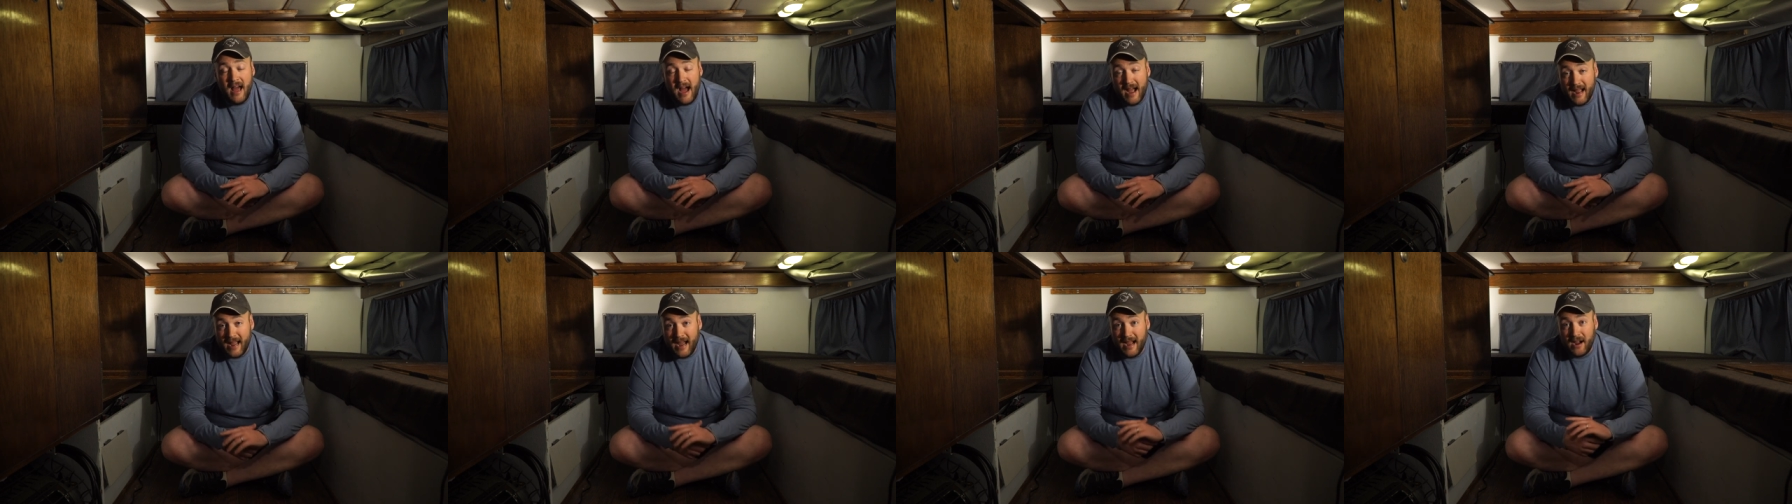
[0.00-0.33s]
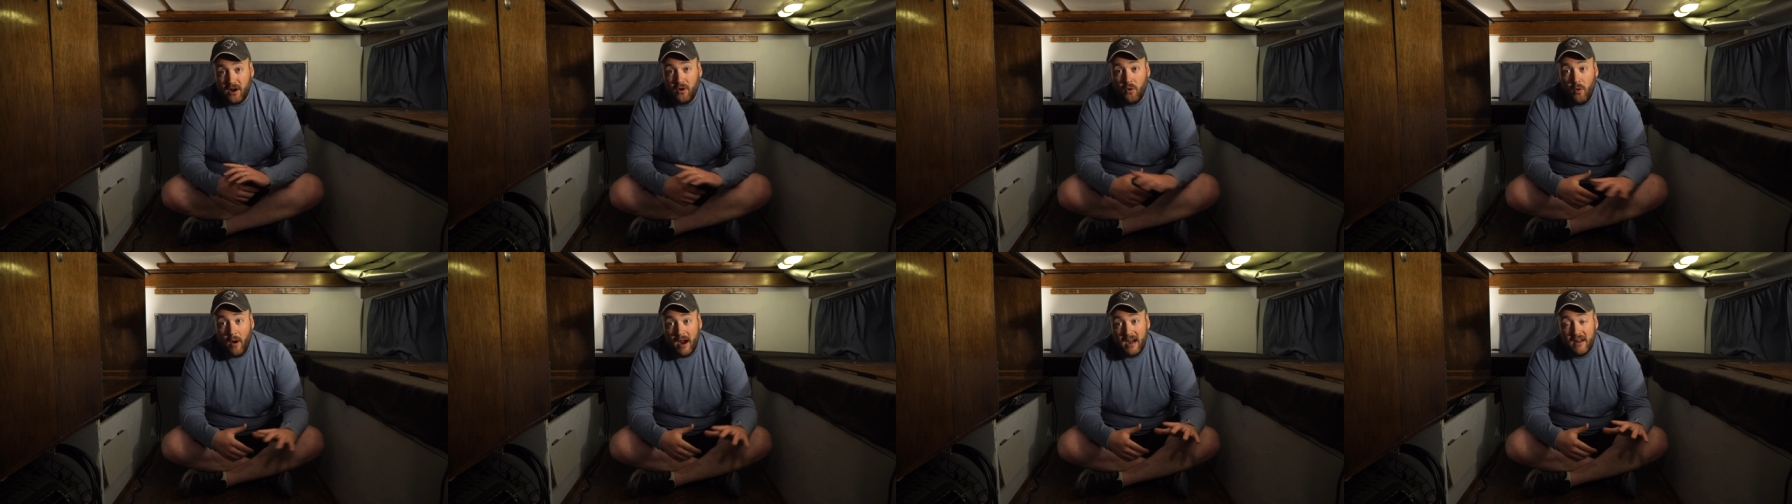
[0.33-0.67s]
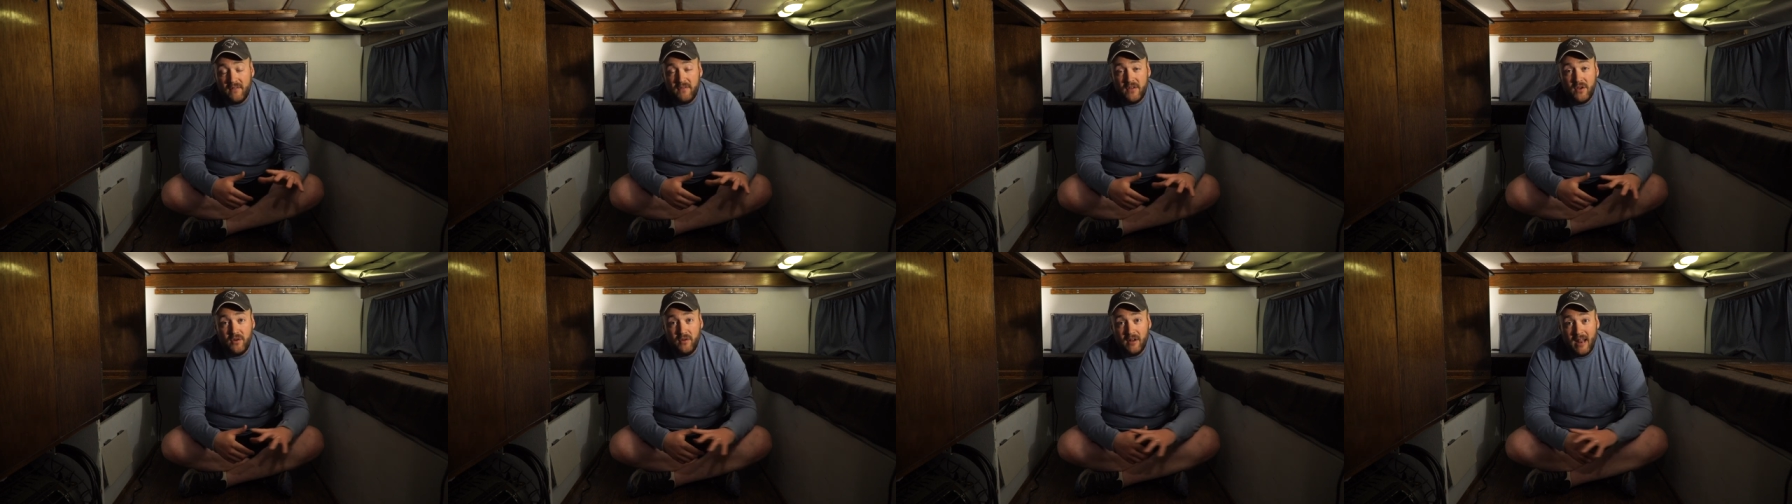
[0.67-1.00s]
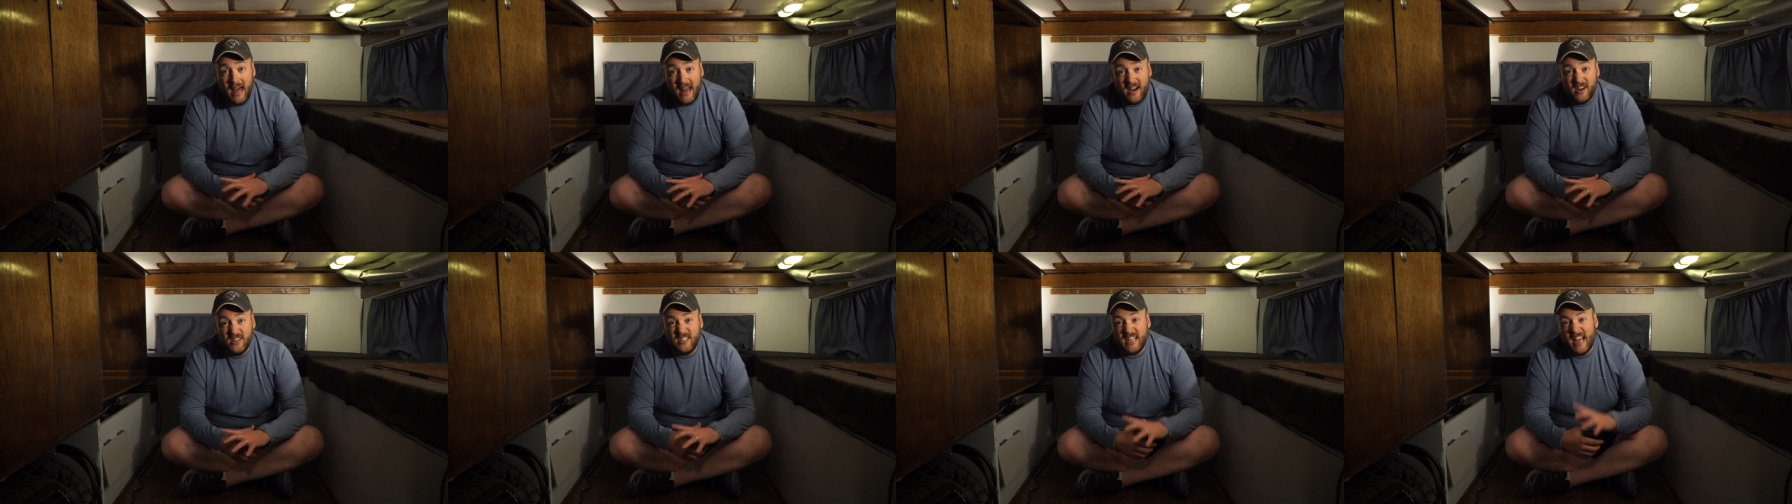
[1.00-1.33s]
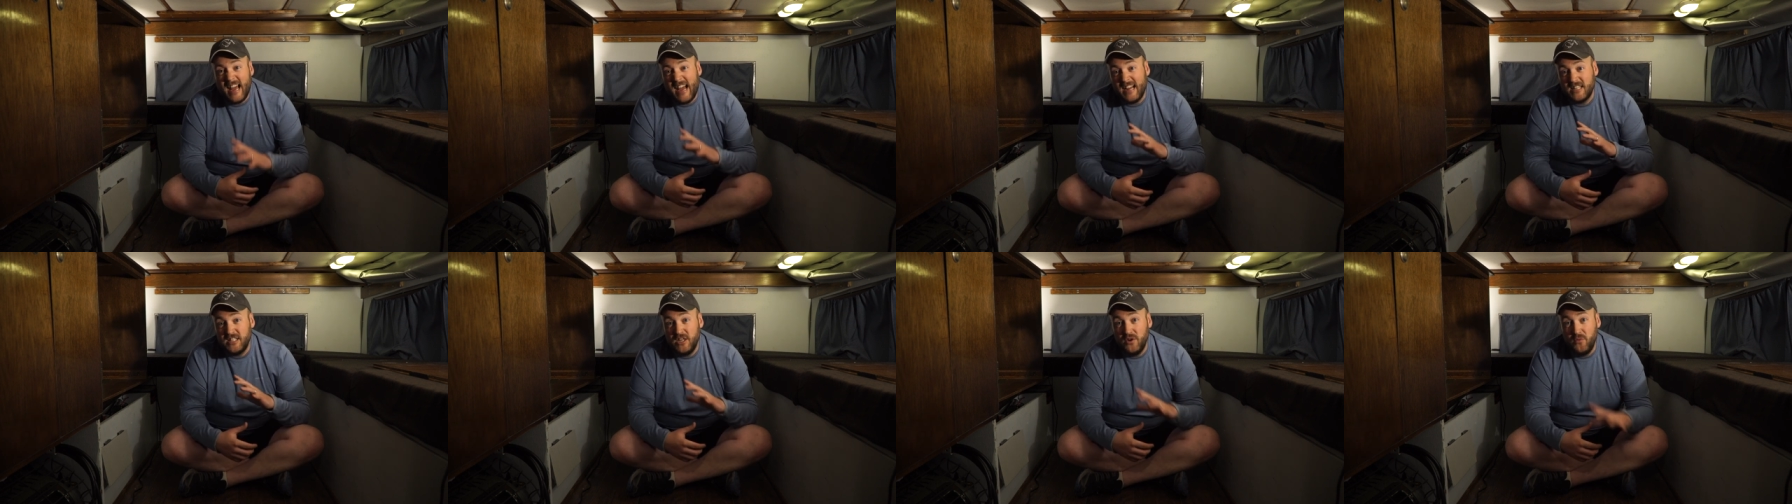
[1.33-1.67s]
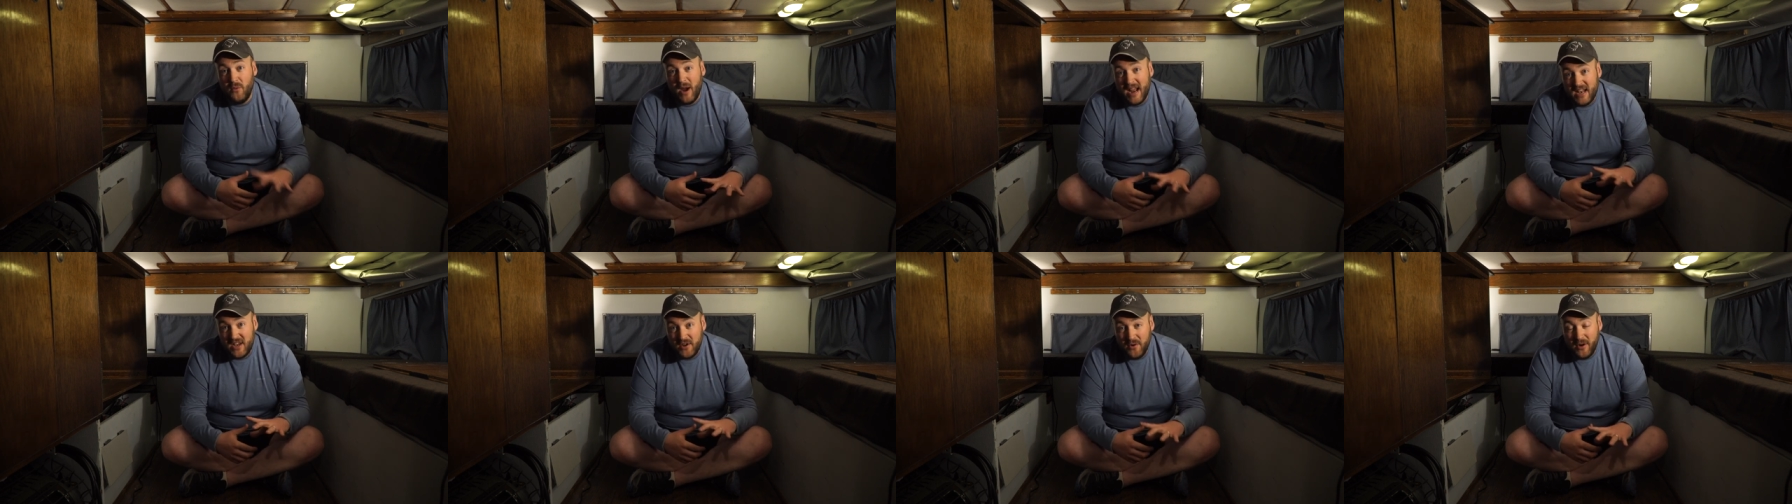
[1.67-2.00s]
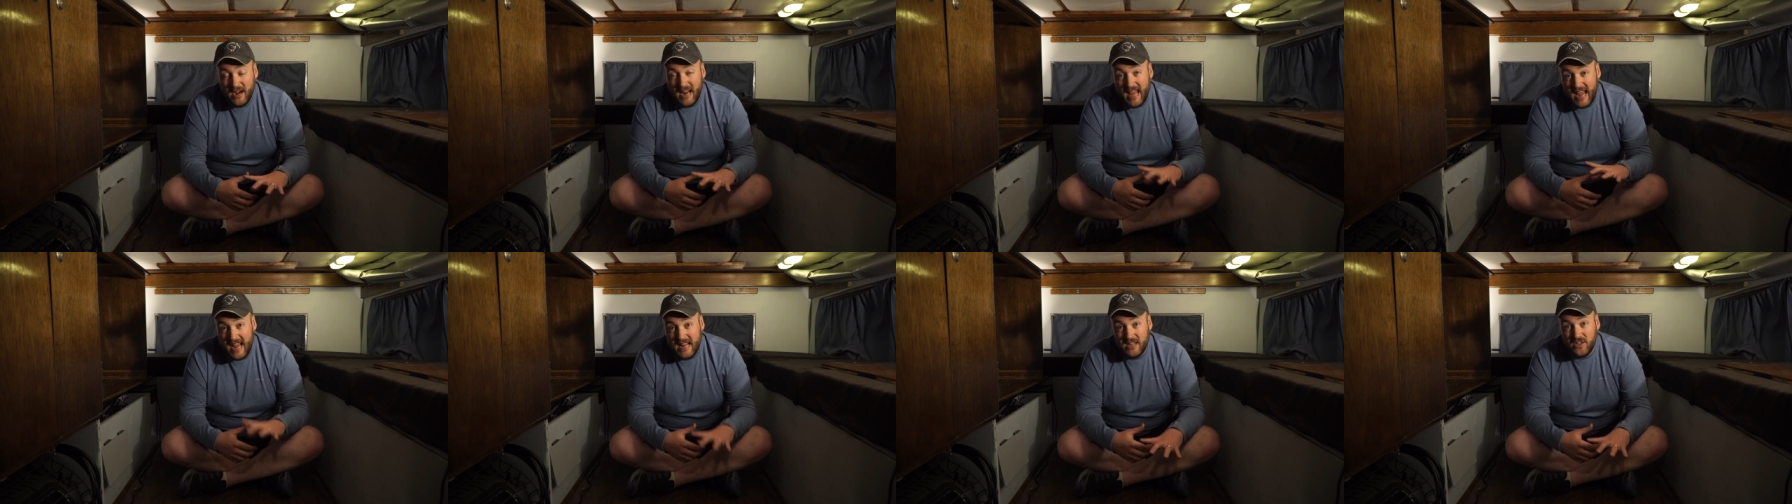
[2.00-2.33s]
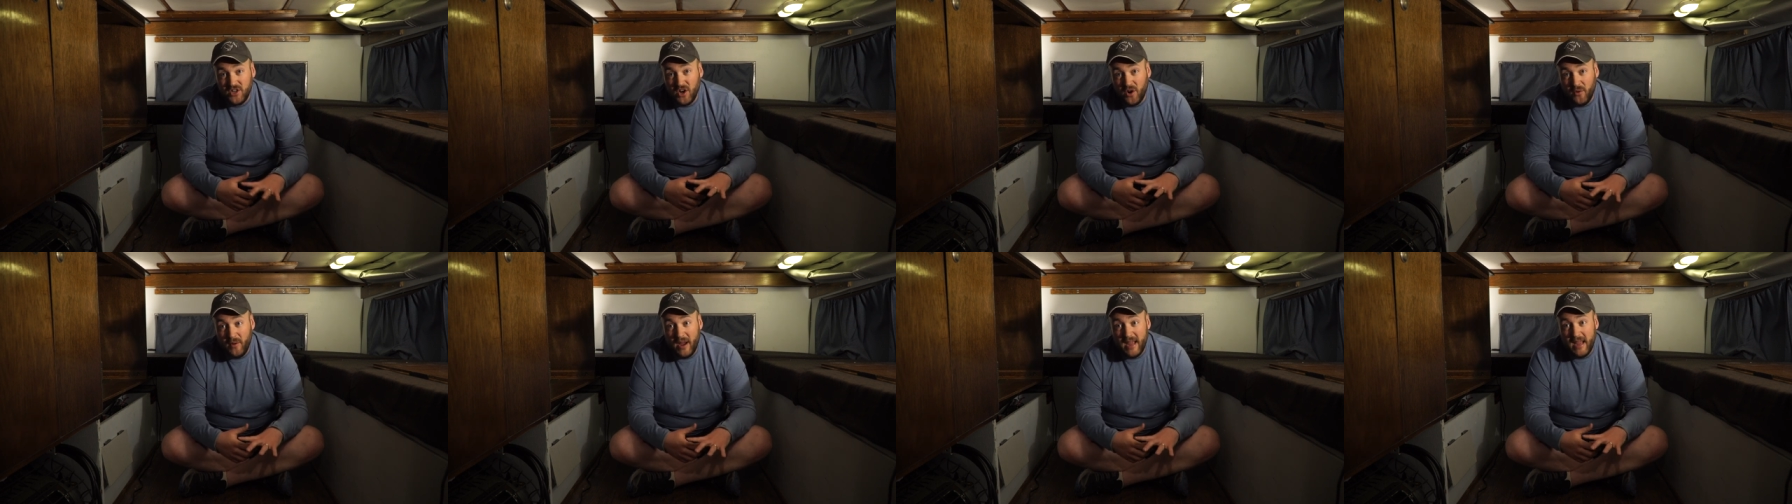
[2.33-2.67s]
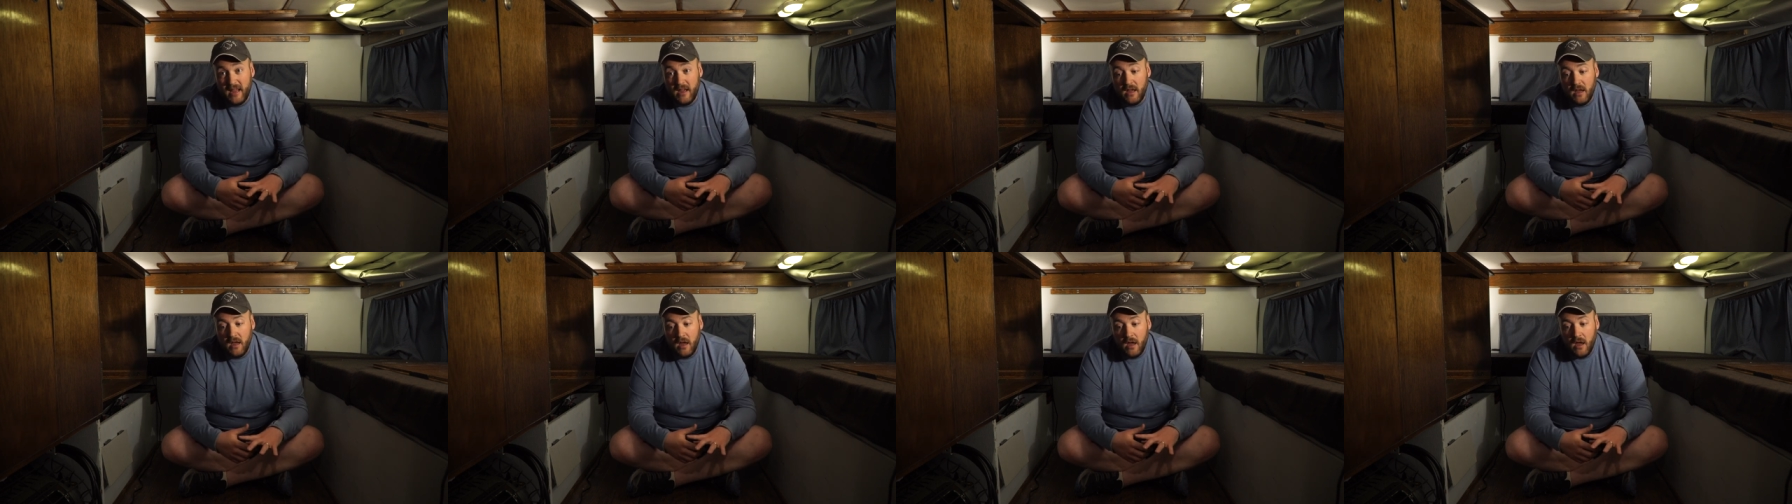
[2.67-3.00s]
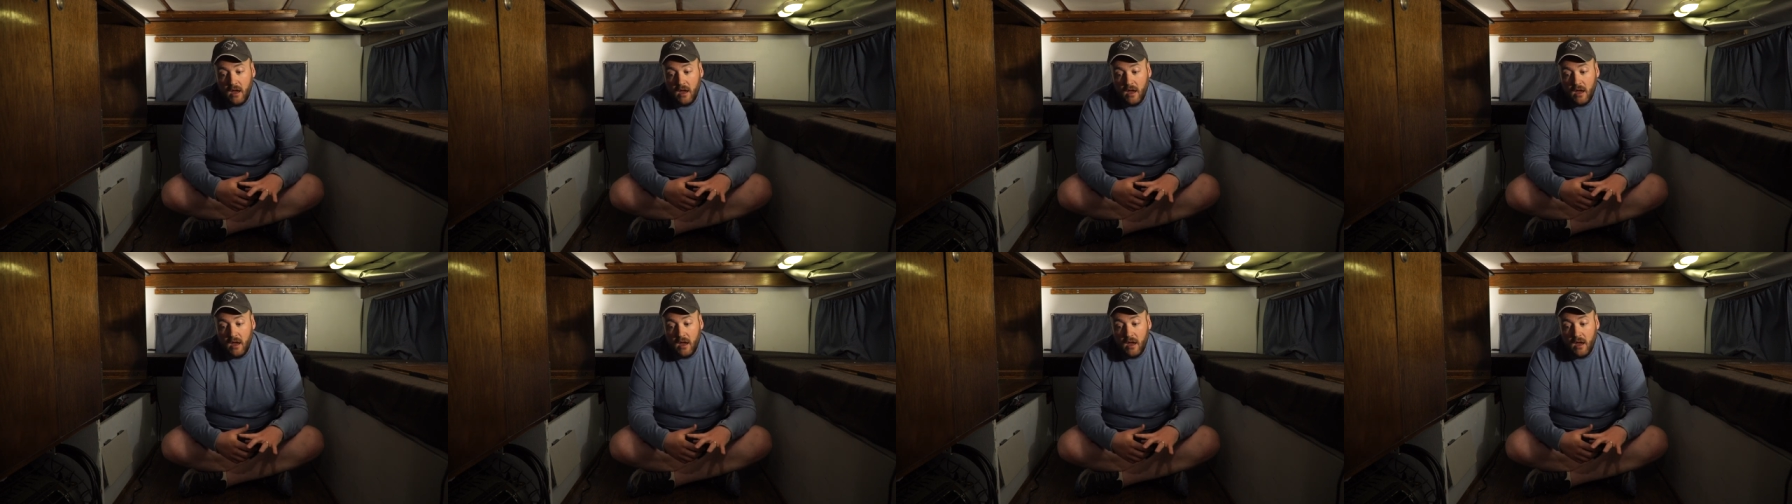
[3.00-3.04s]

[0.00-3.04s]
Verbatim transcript: I got quite a few letters. I actually went to an HOA